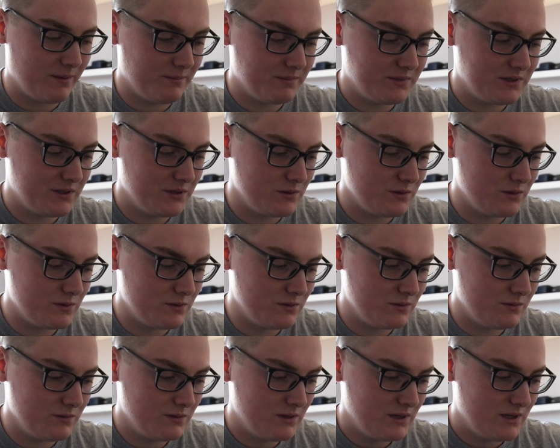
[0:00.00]
up
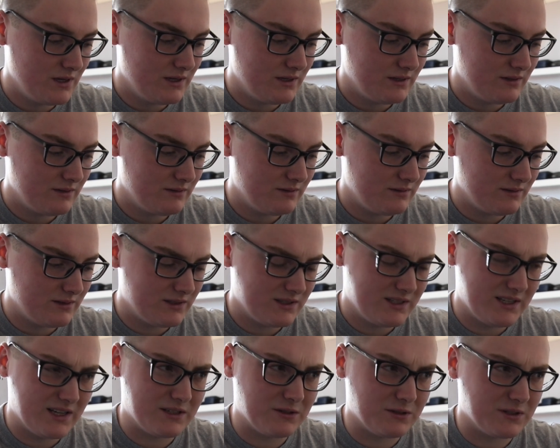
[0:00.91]
to
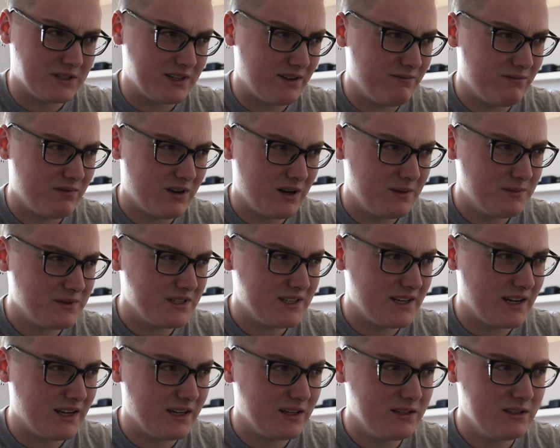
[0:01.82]
6 or 7 frames a
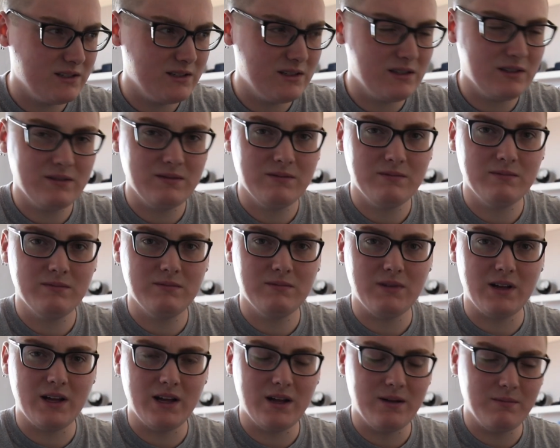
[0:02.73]
second
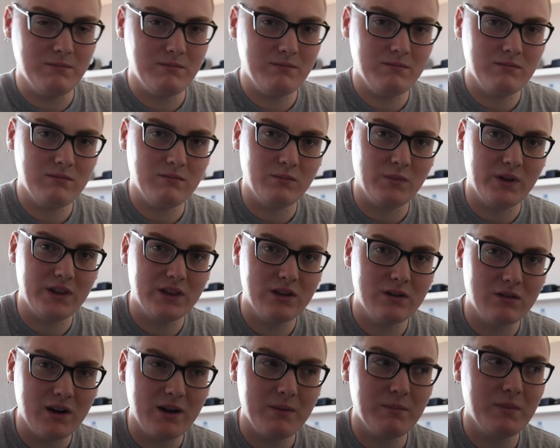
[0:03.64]
with
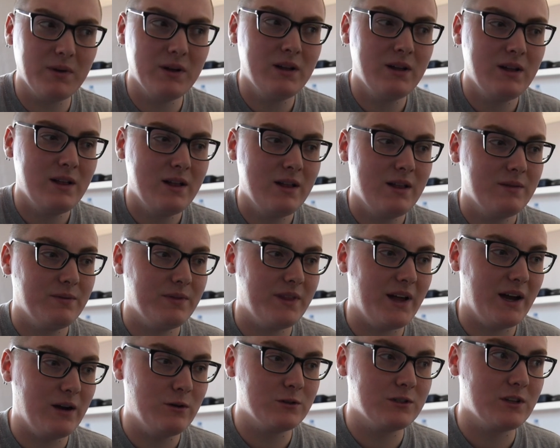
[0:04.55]
the grip.
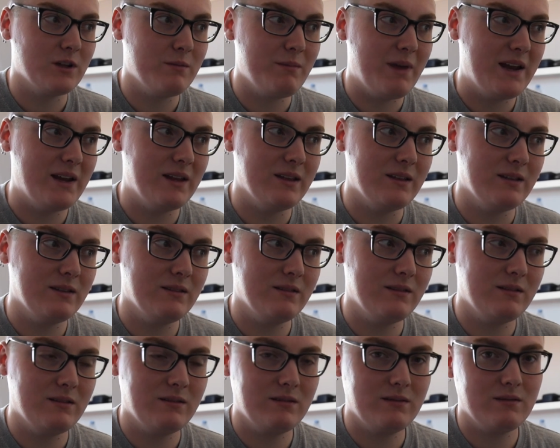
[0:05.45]
That also made it
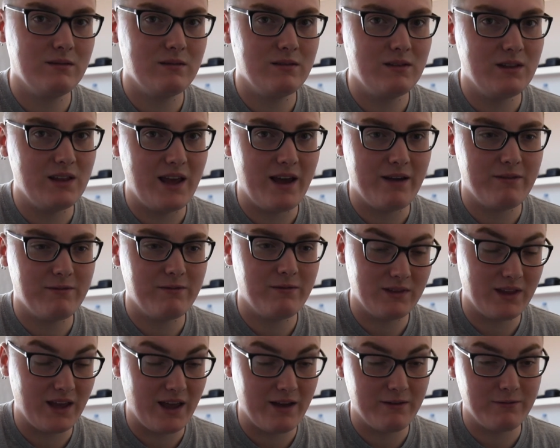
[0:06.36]
the
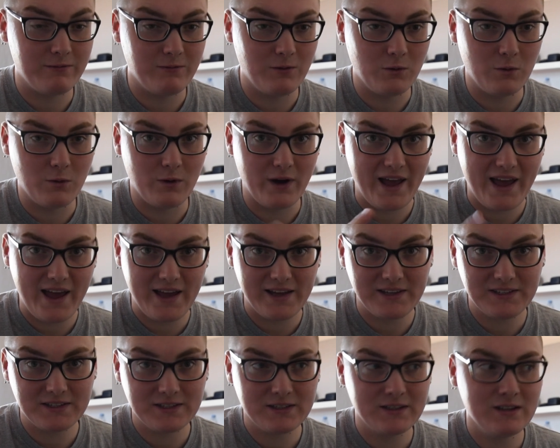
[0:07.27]

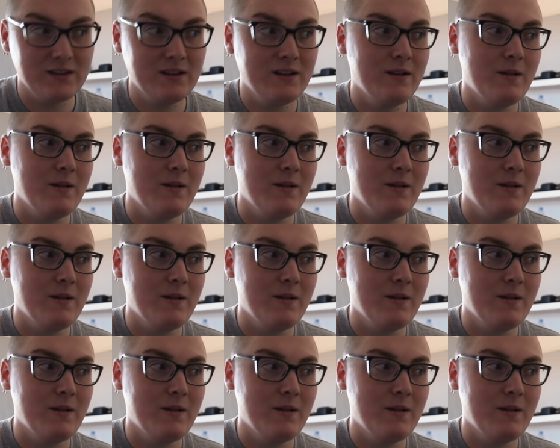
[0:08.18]
F4S.